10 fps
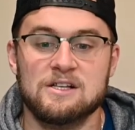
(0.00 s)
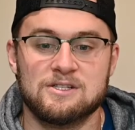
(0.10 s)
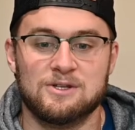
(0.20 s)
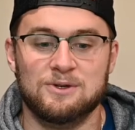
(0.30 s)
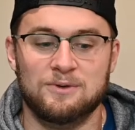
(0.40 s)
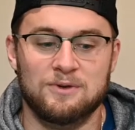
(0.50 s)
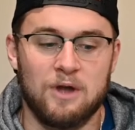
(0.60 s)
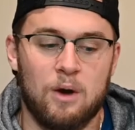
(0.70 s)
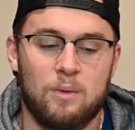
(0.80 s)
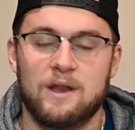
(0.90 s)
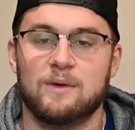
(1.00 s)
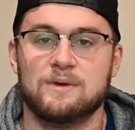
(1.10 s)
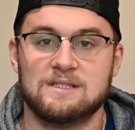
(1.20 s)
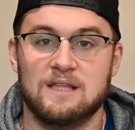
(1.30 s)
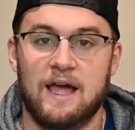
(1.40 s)
to know what it
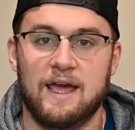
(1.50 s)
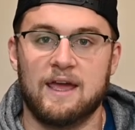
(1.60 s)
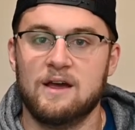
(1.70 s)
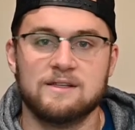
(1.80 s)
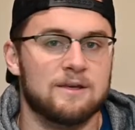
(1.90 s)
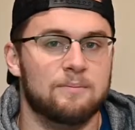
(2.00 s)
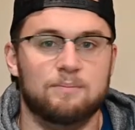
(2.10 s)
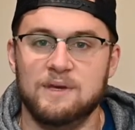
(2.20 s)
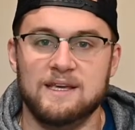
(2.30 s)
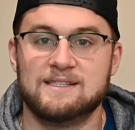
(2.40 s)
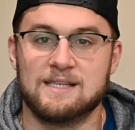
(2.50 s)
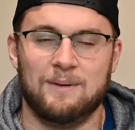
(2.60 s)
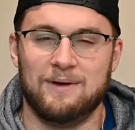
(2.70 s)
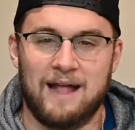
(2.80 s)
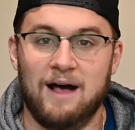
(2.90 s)
was like to be
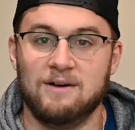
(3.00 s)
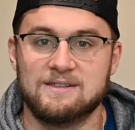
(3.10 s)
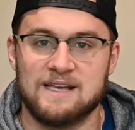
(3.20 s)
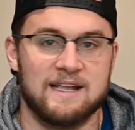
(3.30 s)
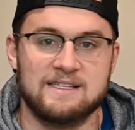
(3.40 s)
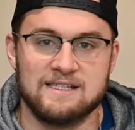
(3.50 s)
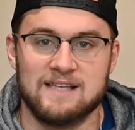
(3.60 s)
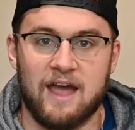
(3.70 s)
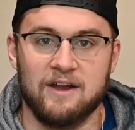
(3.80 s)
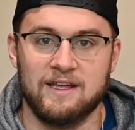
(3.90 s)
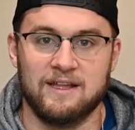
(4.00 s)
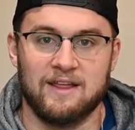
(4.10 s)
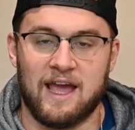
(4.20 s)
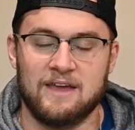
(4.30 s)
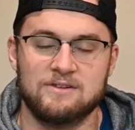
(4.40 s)
someone else in its entirety.
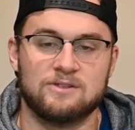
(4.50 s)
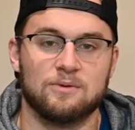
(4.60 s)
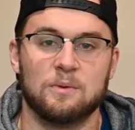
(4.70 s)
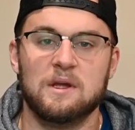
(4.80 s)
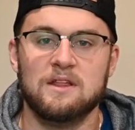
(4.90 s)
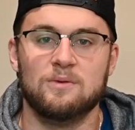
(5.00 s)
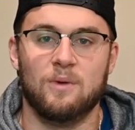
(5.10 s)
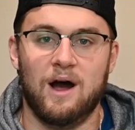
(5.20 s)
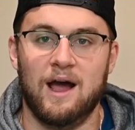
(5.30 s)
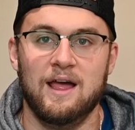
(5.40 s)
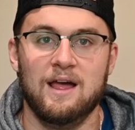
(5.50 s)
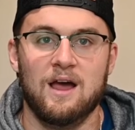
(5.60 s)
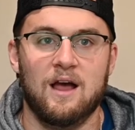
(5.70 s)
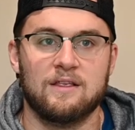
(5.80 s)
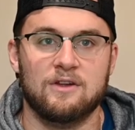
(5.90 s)
Like, I used to really want
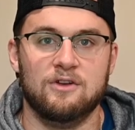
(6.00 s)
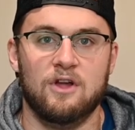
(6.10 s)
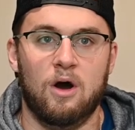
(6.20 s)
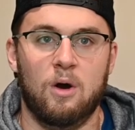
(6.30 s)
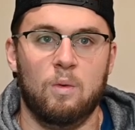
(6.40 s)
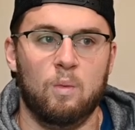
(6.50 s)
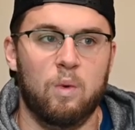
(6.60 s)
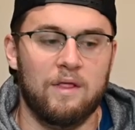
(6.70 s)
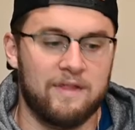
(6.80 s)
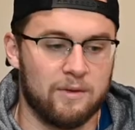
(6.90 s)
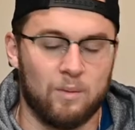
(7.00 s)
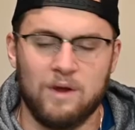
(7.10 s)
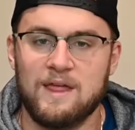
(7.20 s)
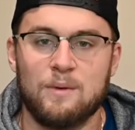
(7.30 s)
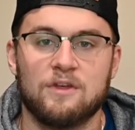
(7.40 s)
to know what
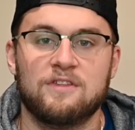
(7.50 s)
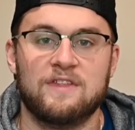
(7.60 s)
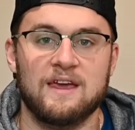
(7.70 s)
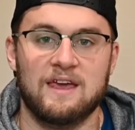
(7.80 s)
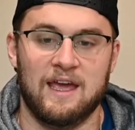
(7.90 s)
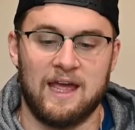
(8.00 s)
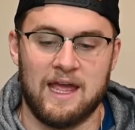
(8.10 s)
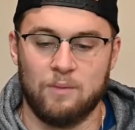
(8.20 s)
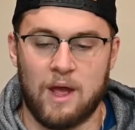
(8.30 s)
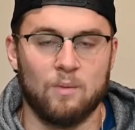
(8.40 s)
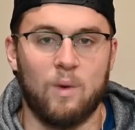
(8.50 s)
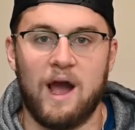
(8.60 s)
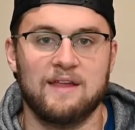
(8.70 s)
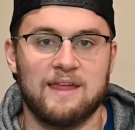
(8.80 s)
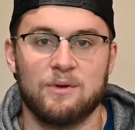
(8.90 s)
they were thinking and
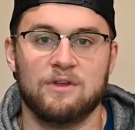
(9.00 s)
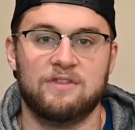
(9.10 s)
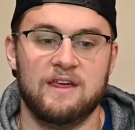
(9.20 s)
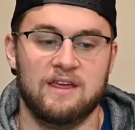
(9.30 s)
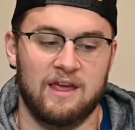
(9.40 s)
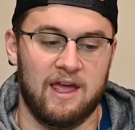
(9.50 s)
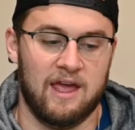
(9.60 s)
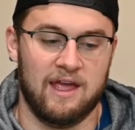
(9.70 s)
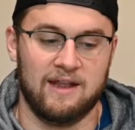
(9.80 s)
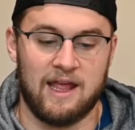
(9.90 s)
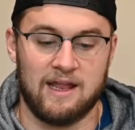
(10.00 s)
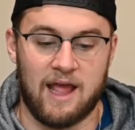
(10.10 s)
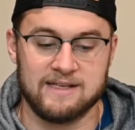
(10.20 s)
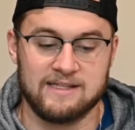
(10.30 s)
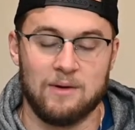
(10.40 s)
why they were thinking it, and
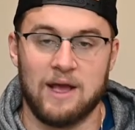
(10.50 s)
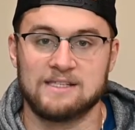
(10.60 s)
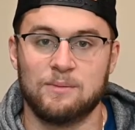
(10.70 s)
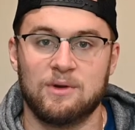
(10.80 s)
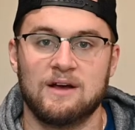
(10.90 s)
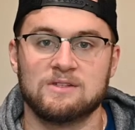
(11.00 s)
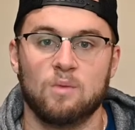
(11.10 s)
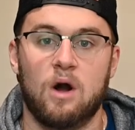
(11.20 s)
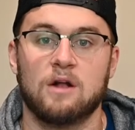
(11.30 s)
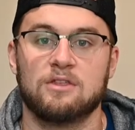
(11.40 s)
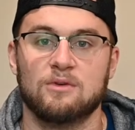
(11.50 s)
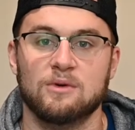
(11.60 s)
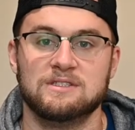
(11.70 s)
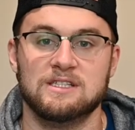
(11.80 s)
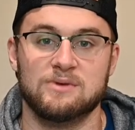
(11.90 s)
as someone else walked
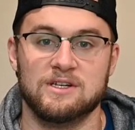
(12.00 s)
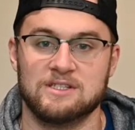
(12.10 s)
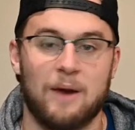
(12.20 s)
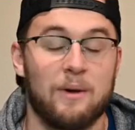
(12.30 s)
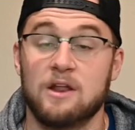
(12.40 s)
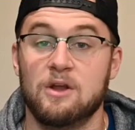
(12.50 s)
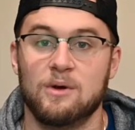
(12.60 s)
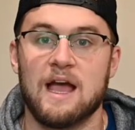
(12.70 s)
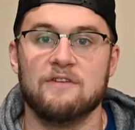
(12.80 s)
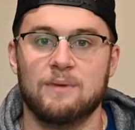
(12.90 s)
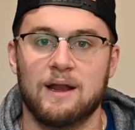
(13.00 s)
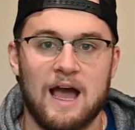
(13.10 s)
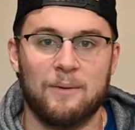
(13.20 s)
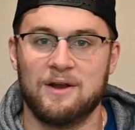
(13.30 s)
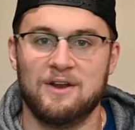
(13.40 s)
through a situation. I wanted to know
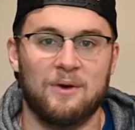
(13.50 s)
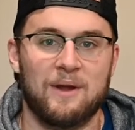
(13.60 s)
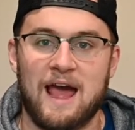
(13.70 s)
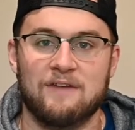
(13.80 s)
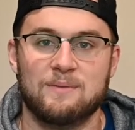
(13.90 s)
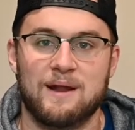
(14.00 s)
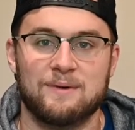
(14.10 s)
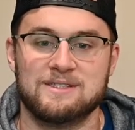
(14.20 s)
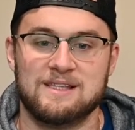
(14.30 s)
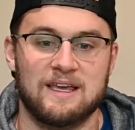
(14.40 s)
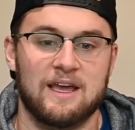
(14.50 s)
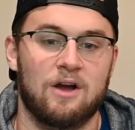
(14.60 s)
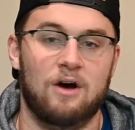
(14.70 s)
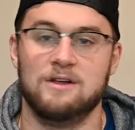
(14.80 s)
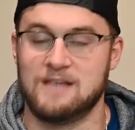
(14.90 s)
what everybody was thinking
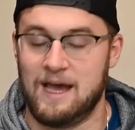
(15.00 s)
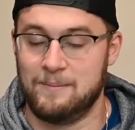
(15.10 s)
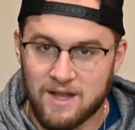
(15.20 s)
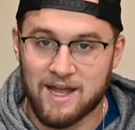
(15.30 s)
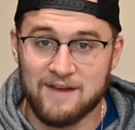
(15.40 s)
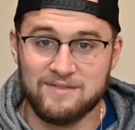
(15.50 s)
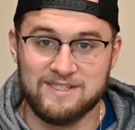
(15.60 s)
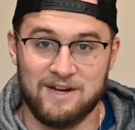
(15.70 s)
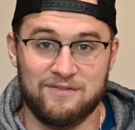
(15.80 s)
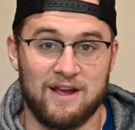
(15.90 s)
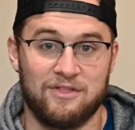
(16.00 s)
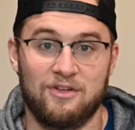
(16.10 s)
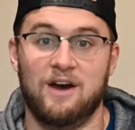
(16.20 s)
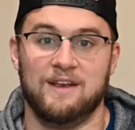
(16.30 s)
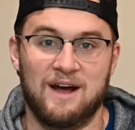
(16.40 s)
all the time. Kind of a terrifying
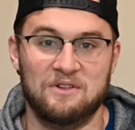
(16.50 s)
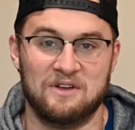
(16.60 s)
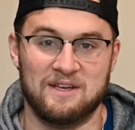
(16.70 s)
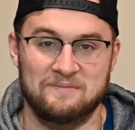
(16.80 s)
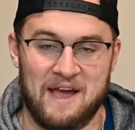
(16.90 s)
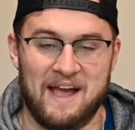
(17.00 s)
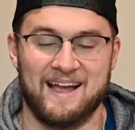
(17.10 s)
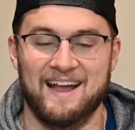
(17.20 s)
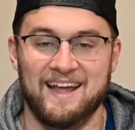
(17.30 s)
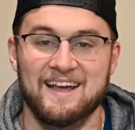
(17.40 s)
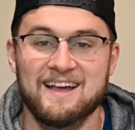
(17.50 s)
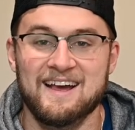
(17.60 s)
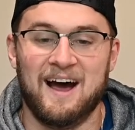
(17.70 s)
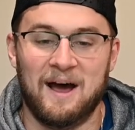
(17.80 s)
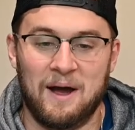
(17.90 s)
thought now looking back on it,
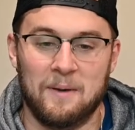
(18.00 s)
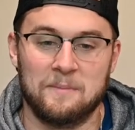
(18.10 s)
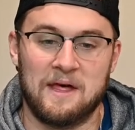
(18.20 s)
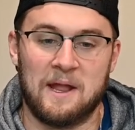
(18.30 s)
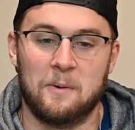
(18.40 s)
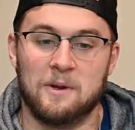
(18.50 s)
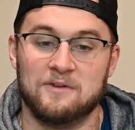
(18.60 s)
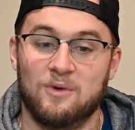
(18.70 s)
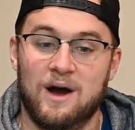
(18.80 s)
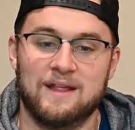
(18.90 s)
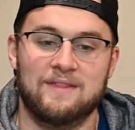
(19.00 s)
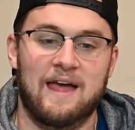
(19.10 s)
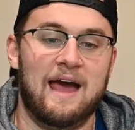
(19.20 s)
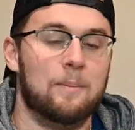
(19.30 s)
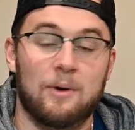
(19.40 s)
that I would have wanted
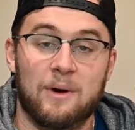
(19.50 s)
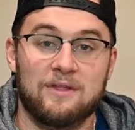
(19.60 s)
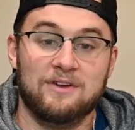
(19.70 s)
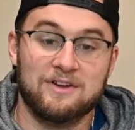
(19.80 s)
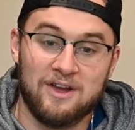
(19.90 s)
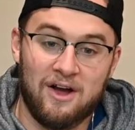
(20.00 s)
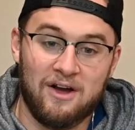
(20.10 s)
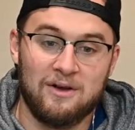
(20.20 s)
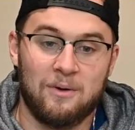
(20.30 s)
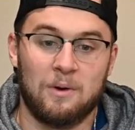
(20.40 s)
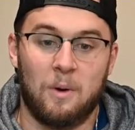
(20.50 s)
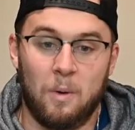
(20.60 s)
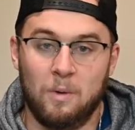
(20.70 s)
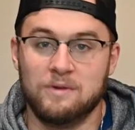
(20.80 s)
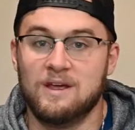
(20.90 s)
that. But whether you're young or
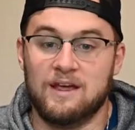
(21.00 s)
old,